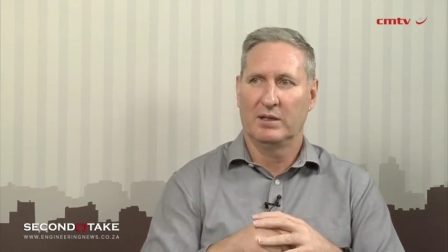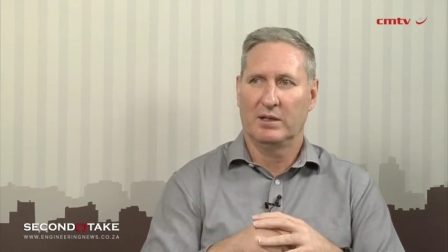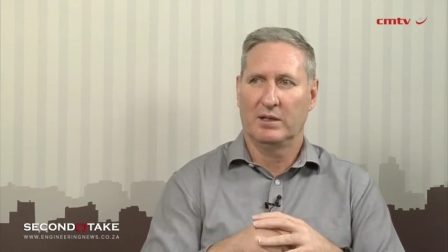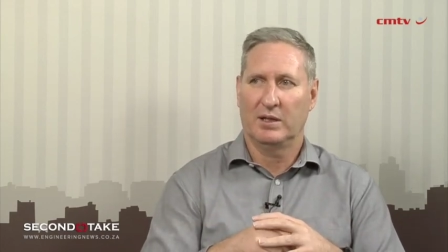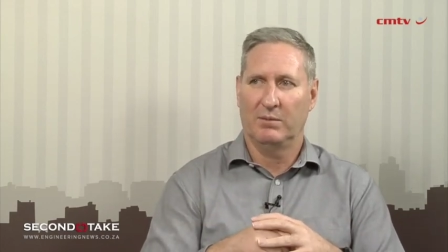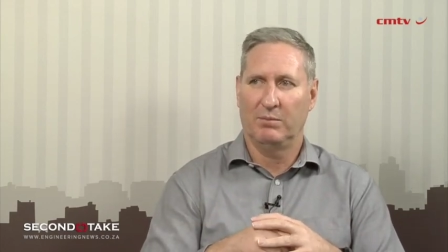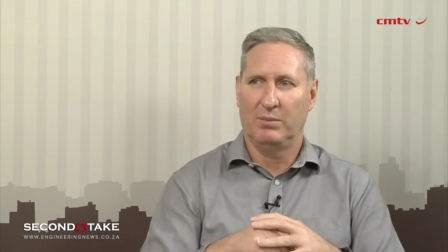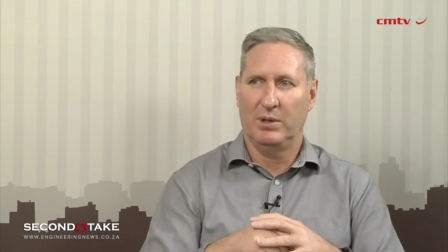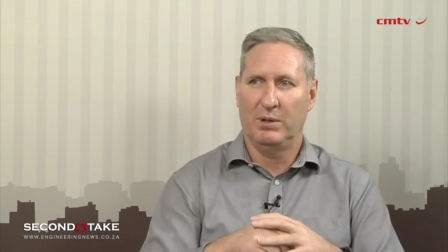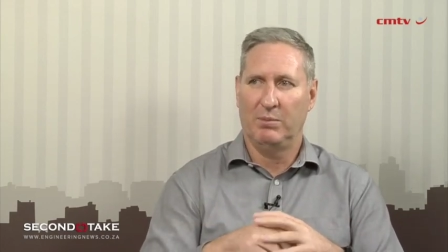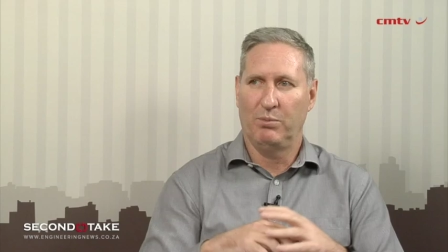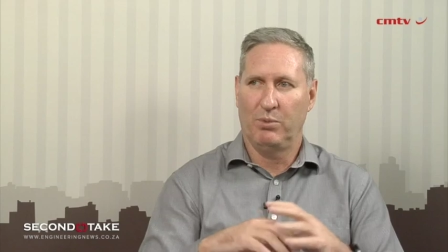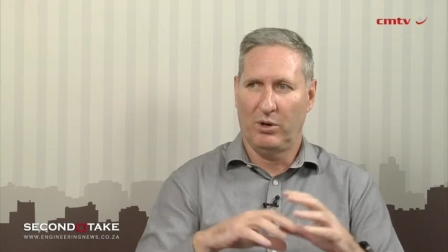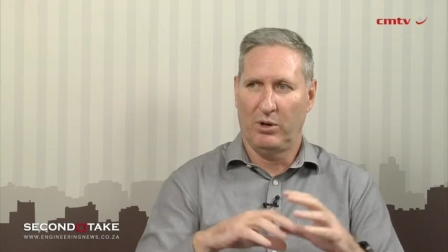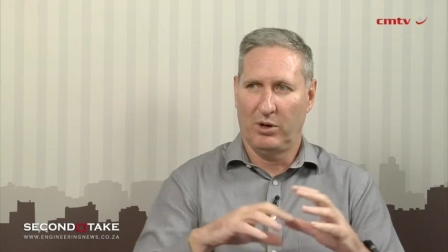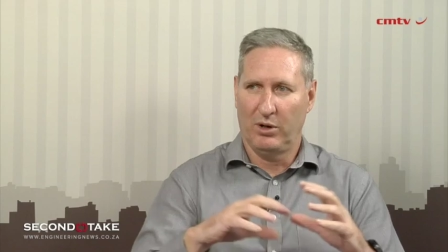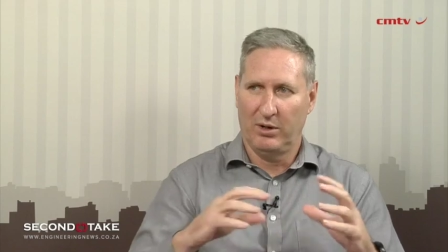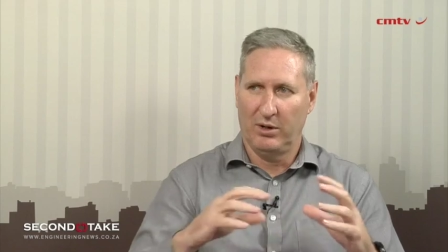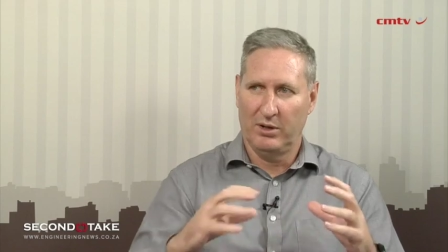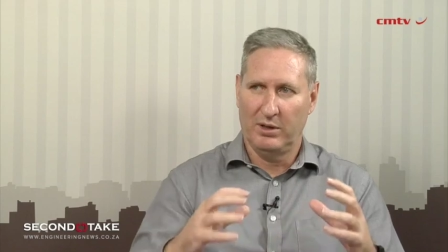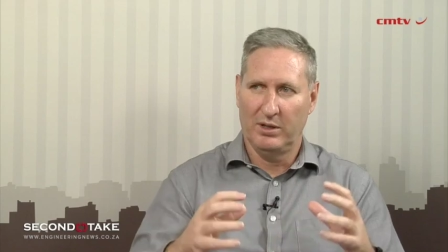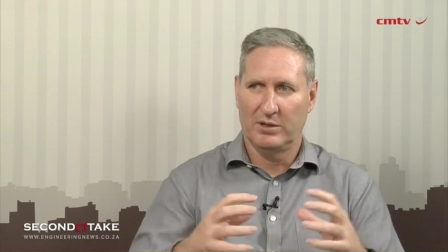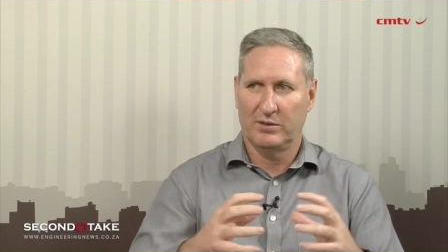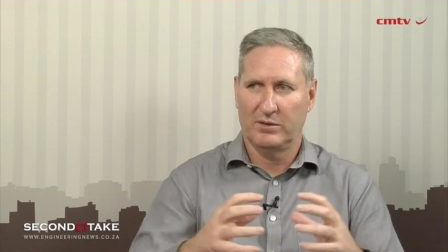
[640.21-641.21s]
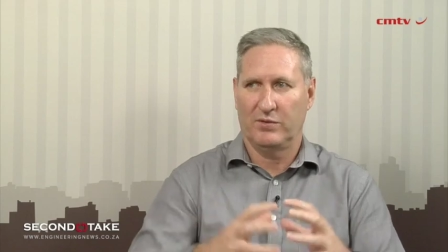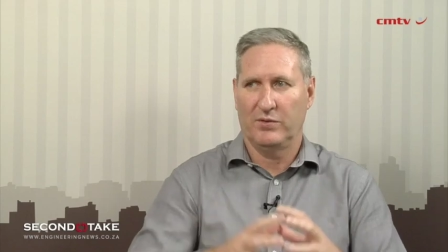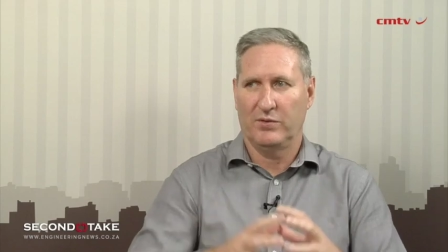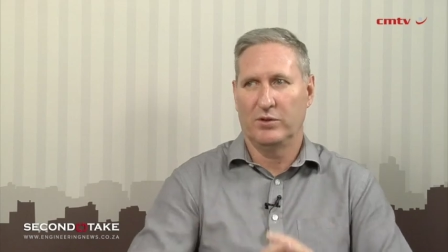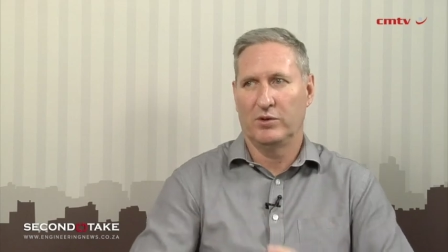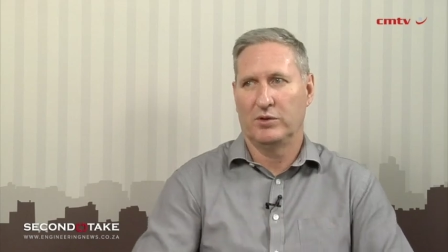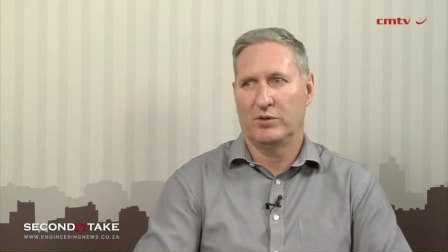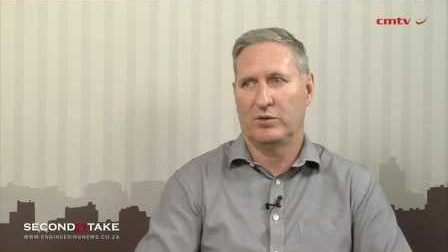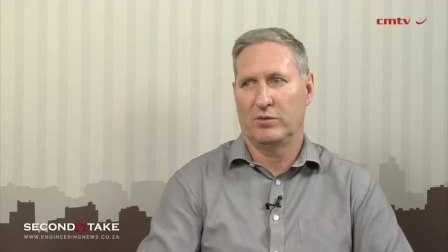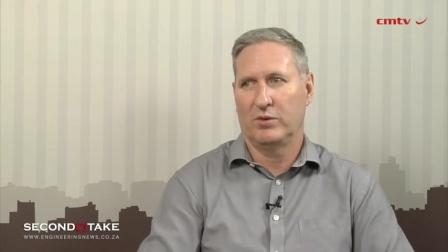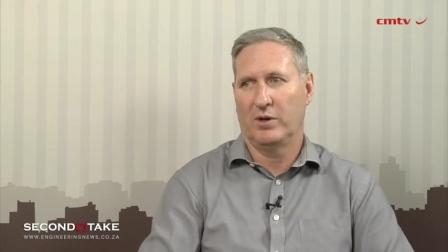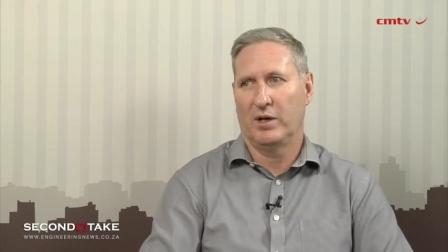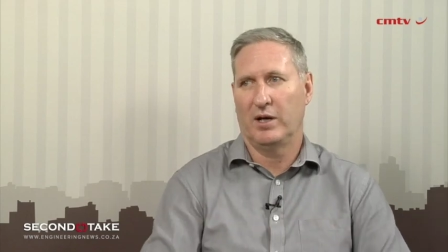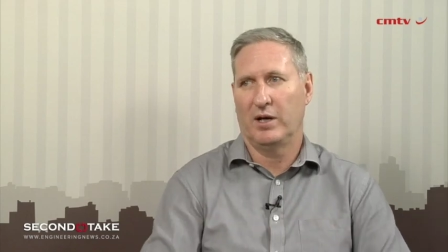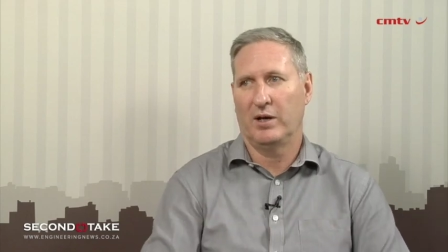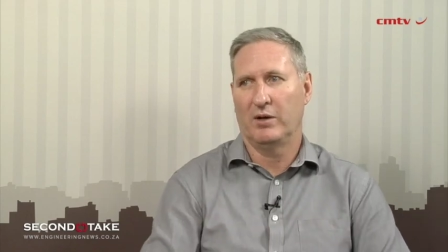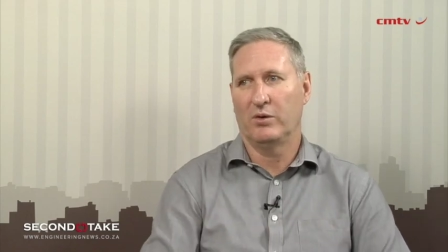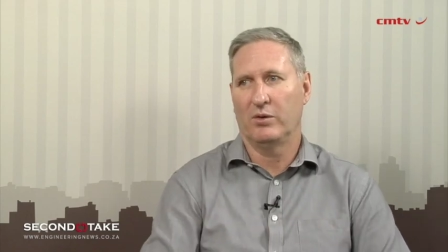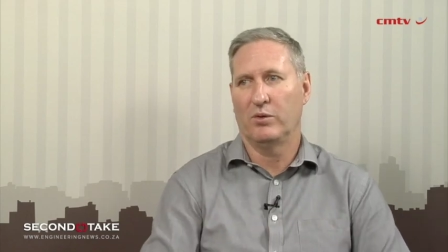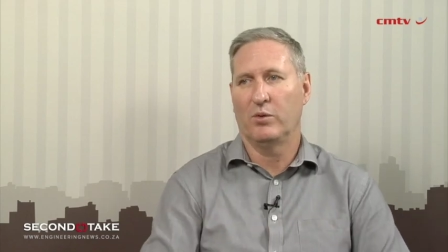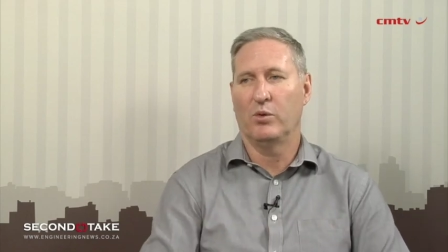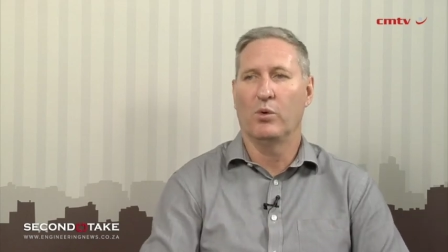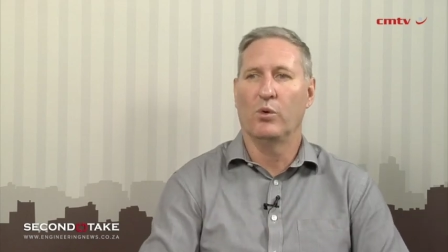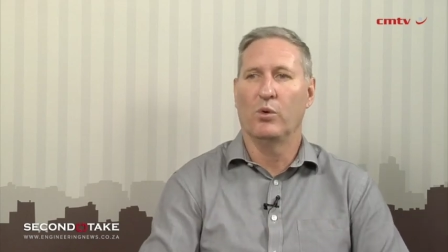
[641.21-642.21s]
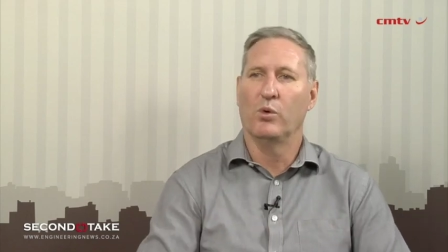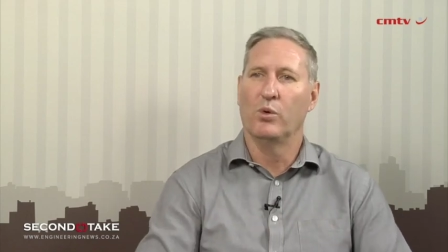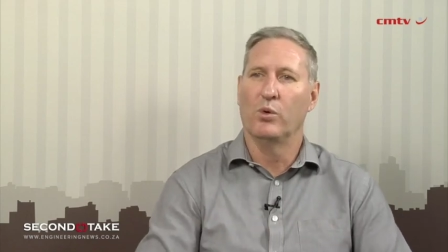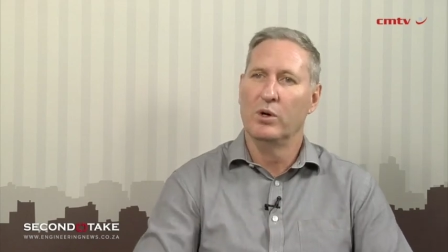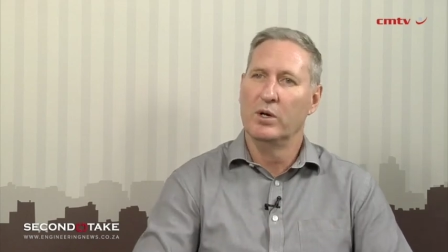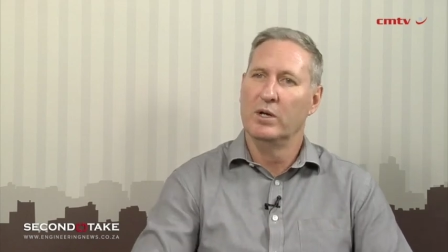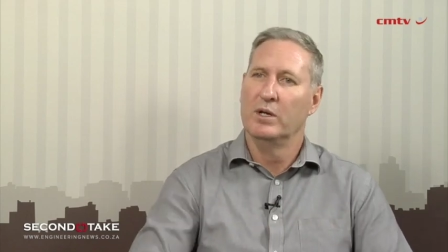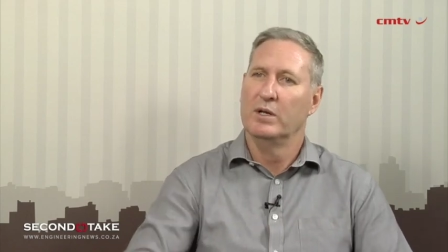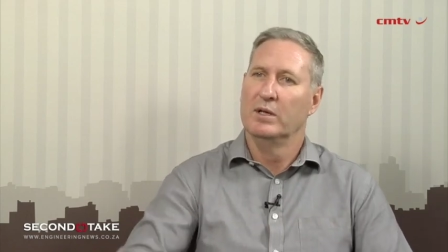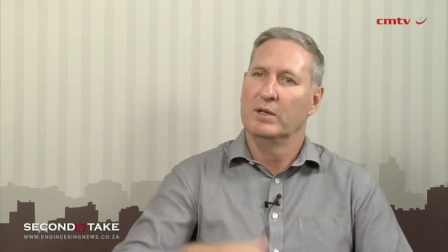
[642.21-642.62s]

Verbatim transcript: can be part of this first round, or